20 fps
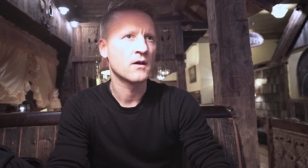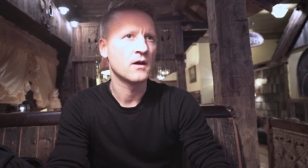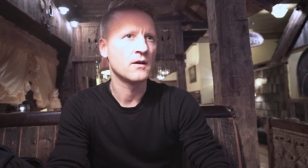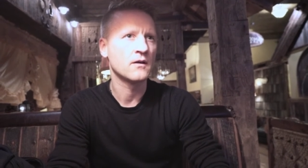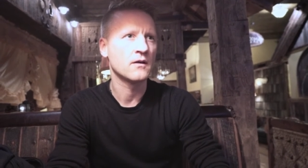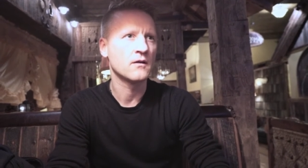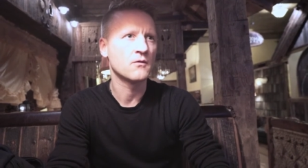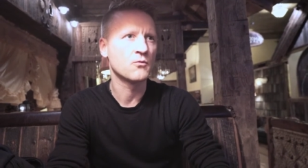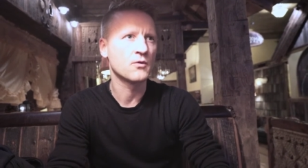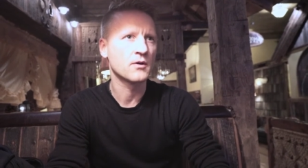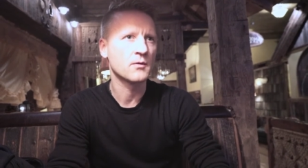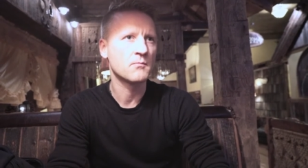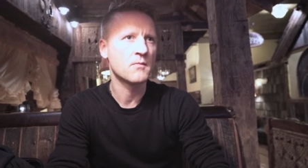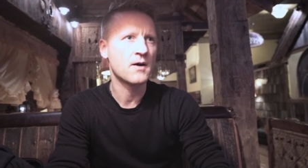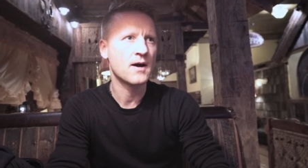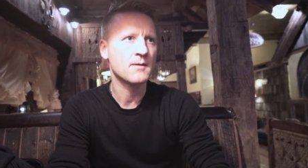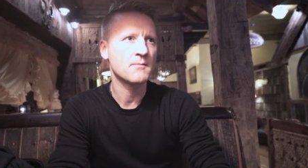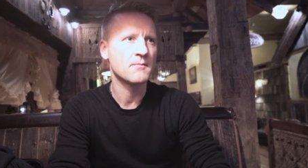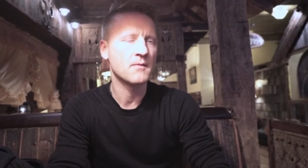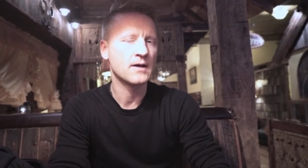And one of
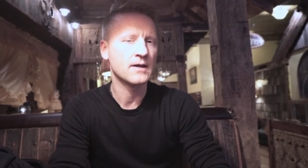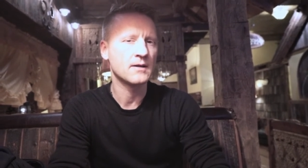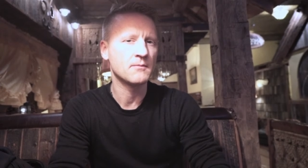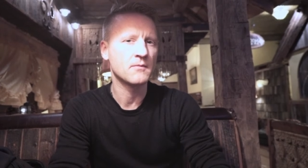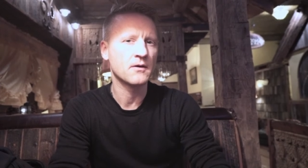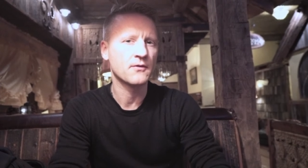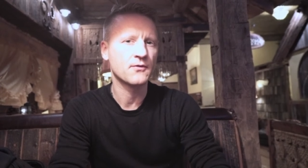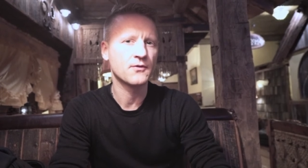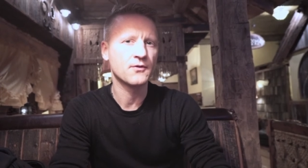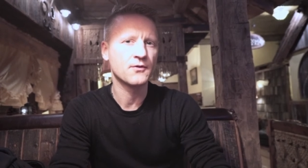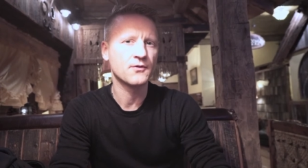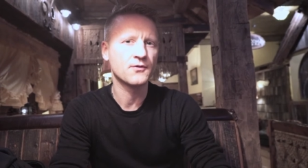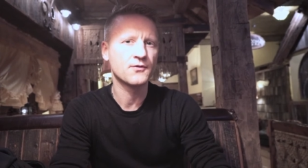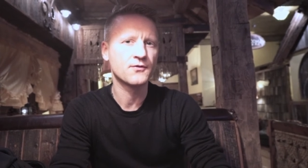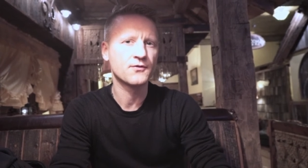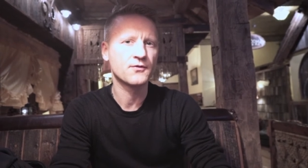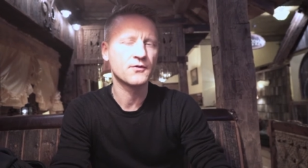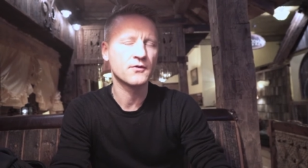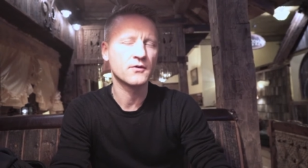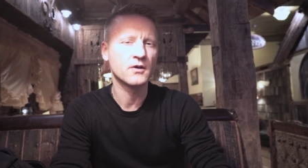my main
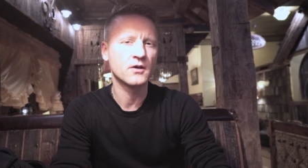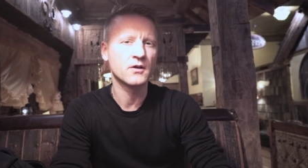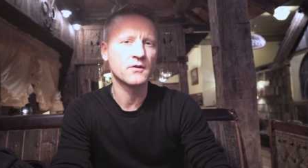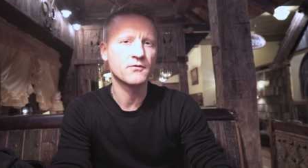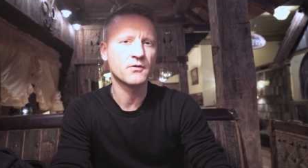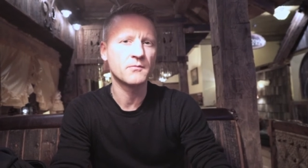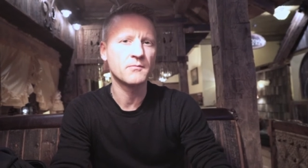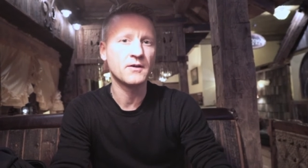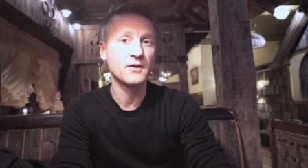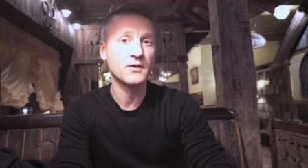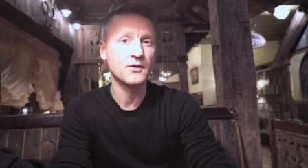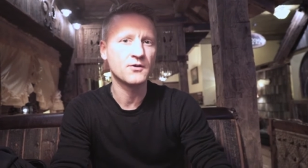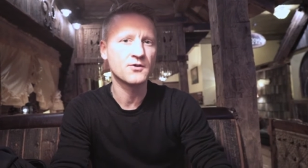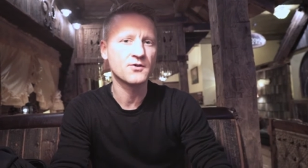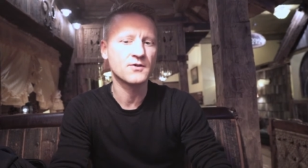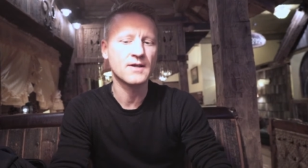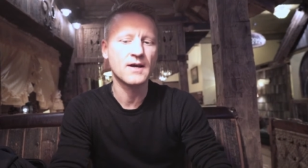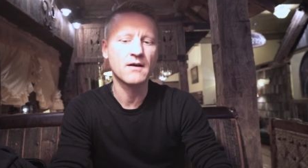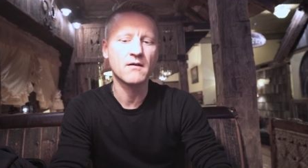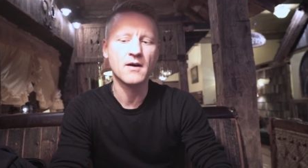methods for many
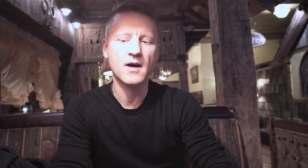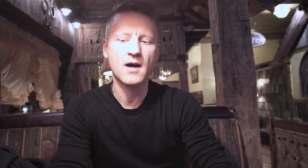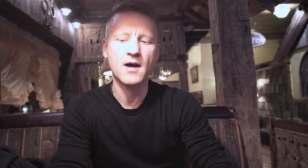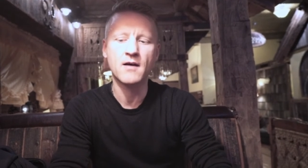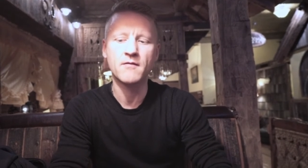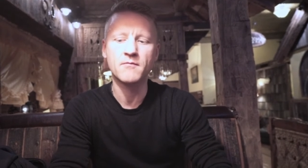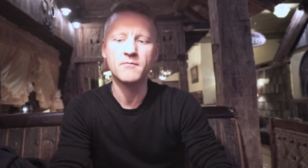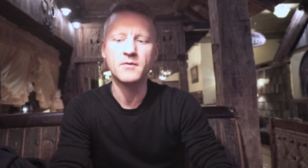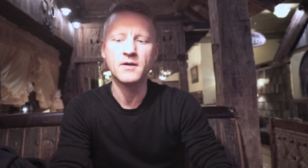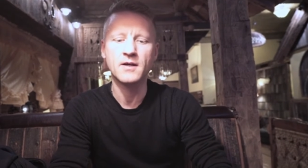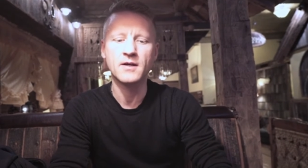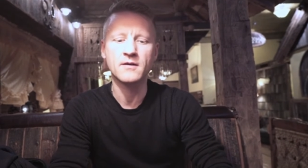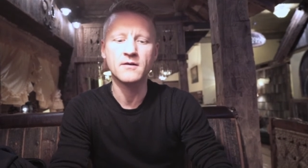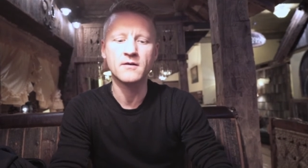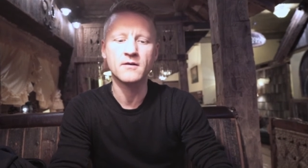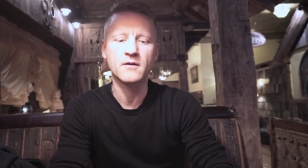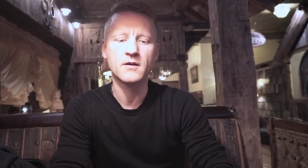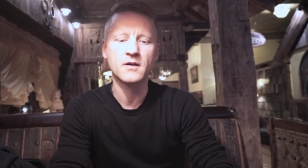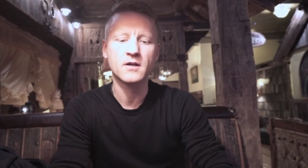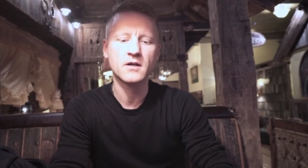years now have
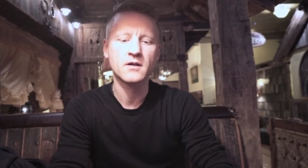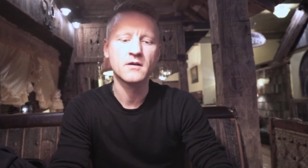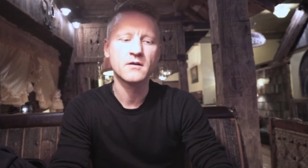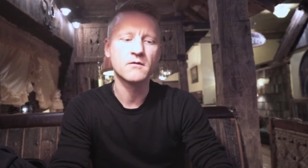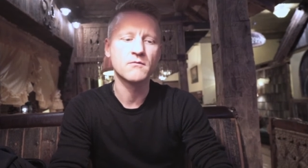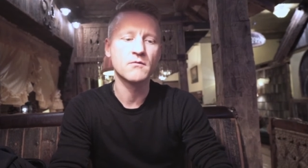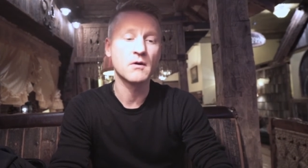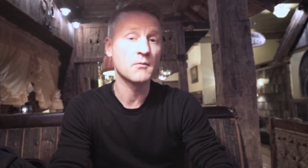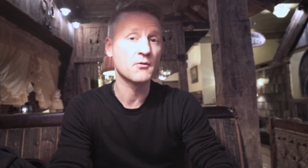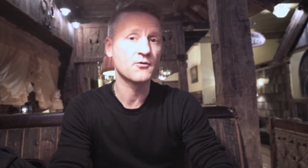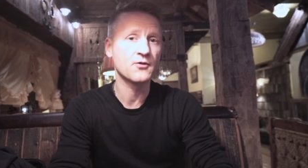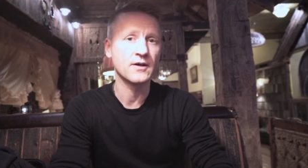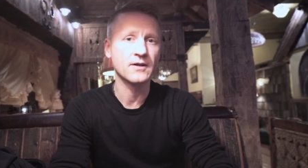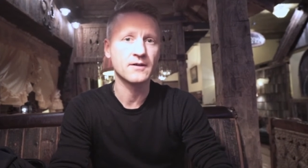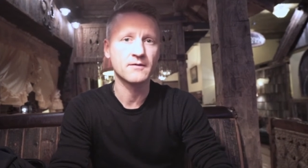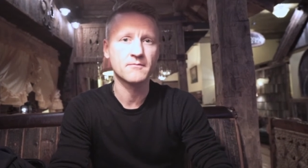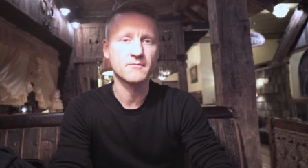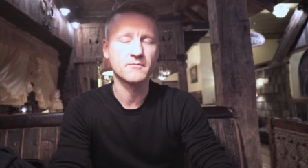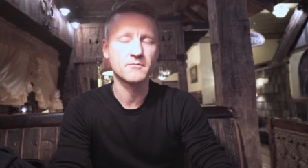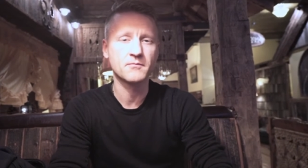been web
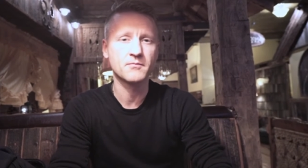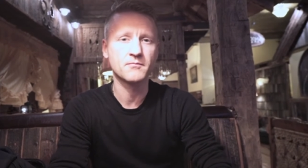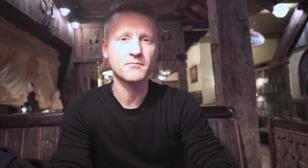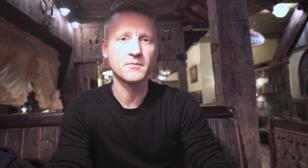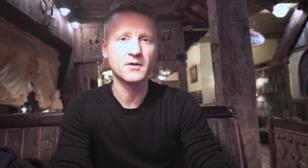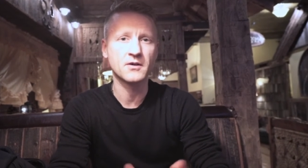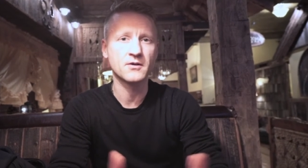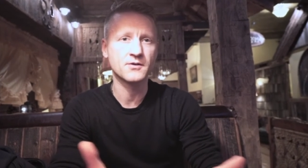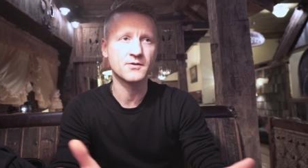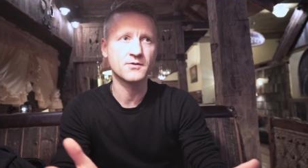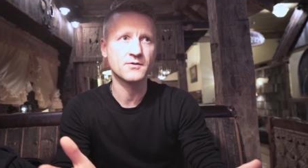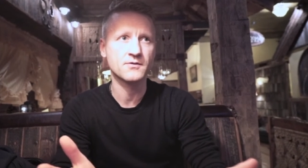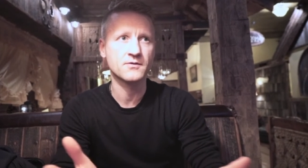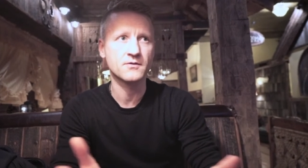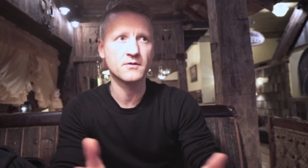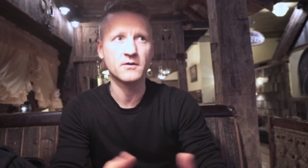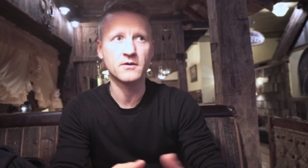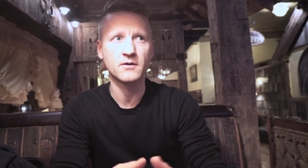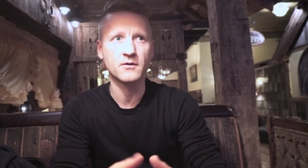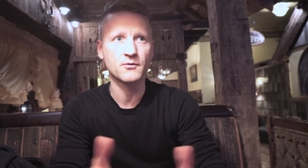design, because
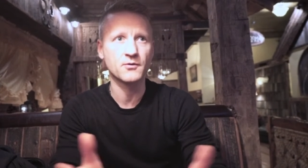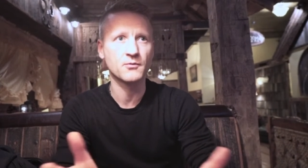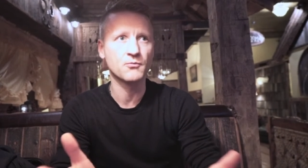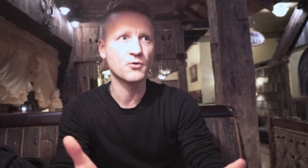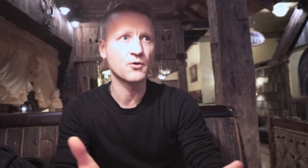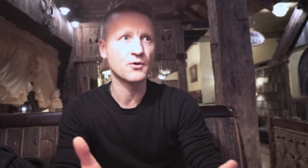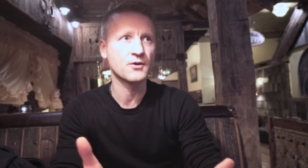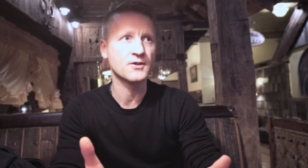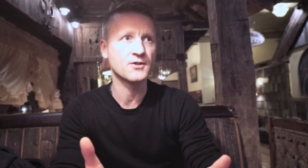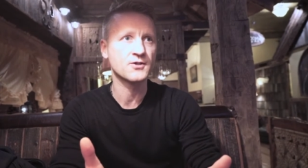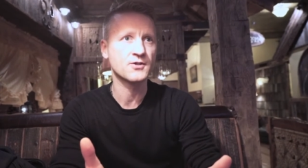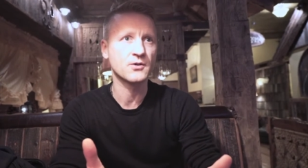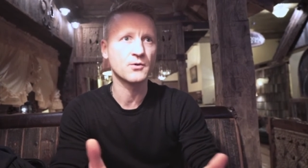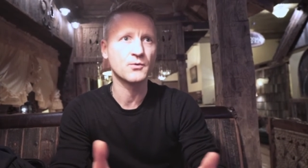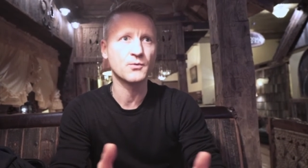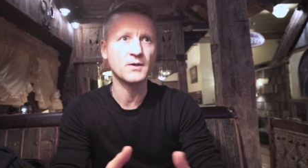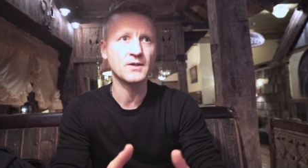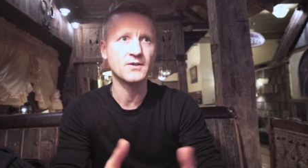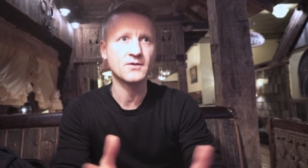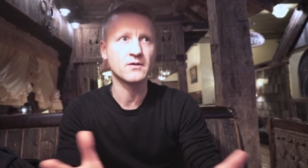the work is
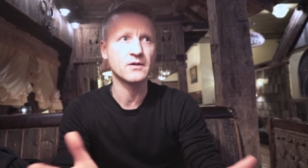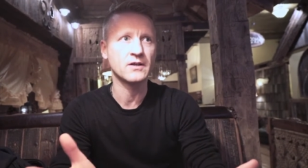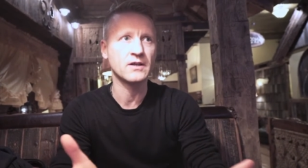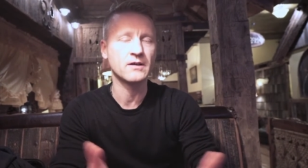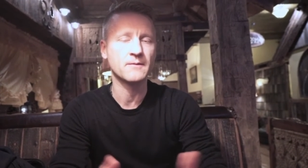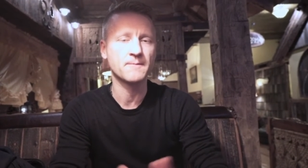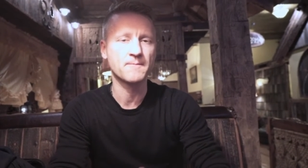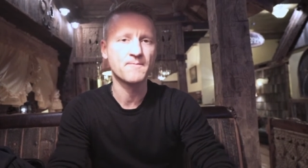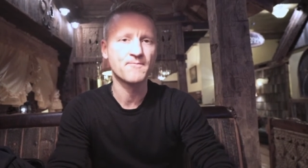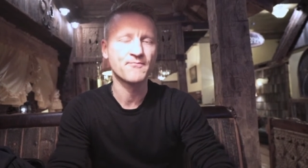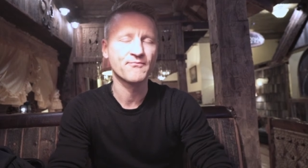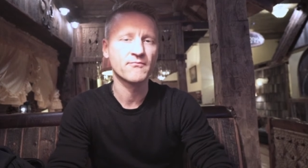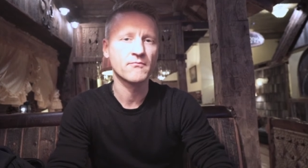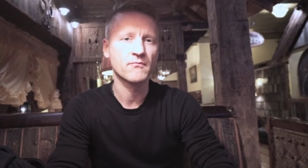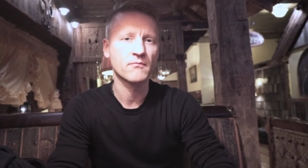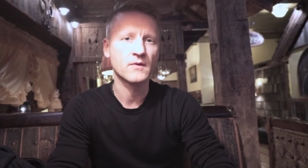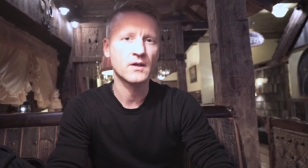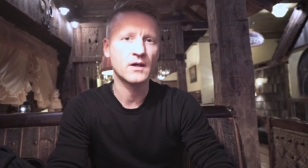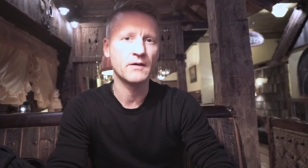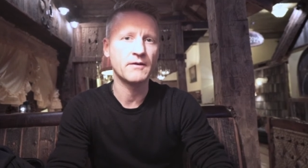so easily
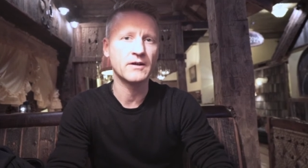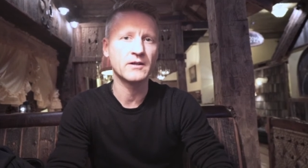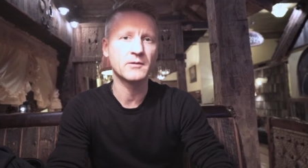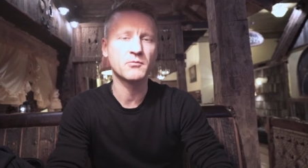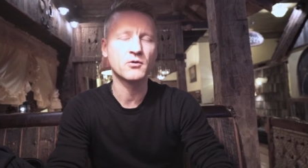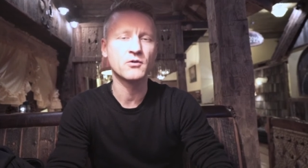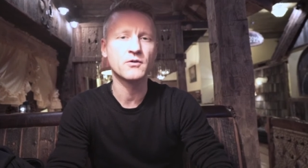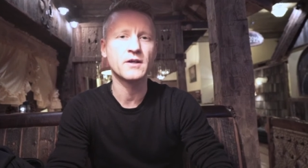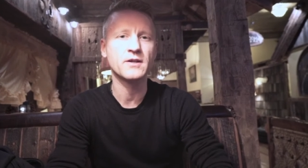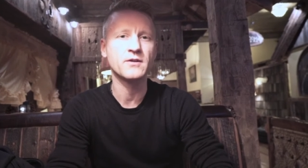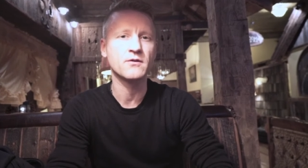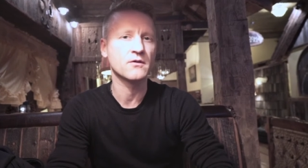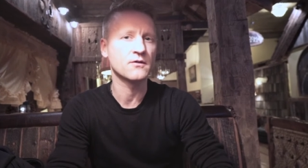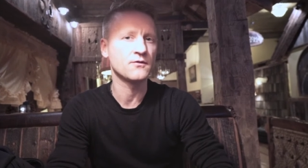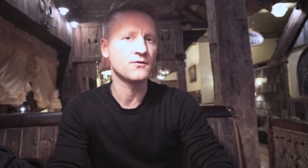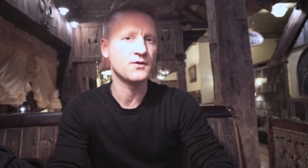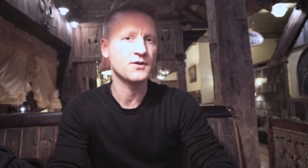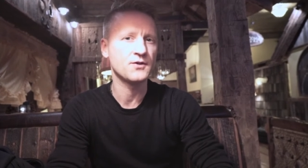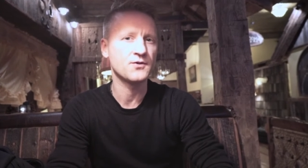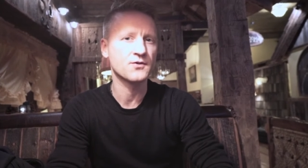available and you
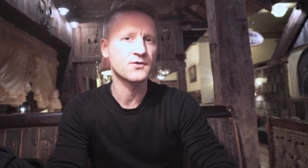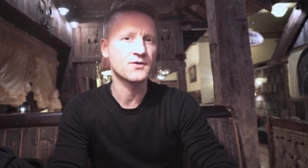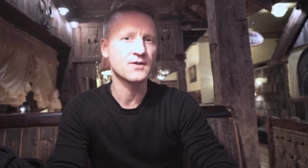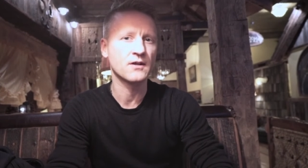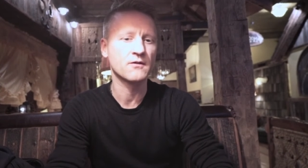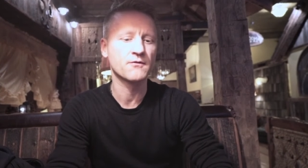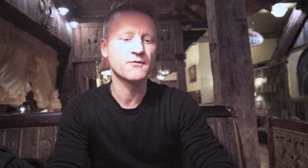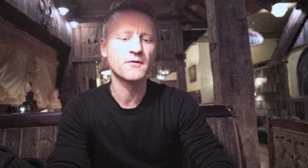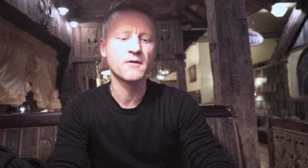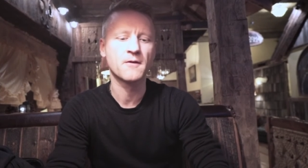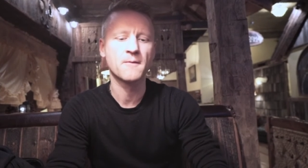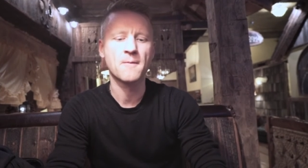can teach yourself.